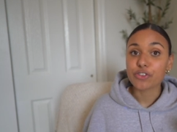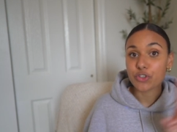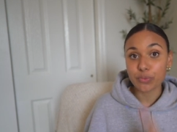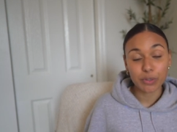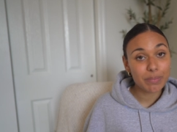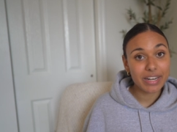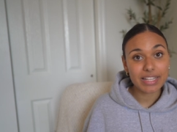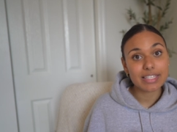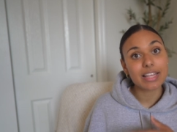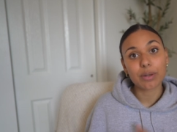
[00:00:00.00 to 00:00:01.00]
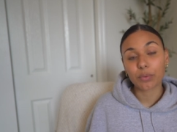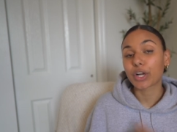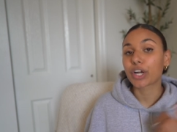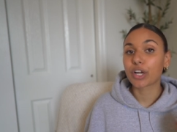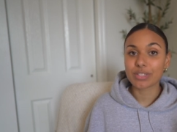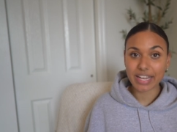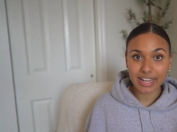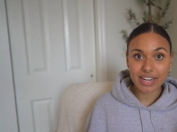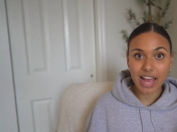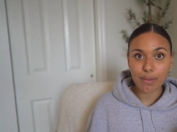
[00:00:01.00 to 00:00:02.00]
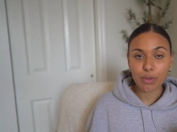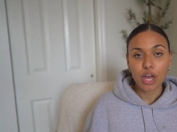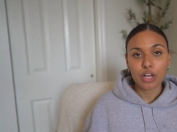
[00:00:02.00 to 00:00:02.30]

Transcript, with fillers: 2 more minutes, and then we're gonna go take a nap.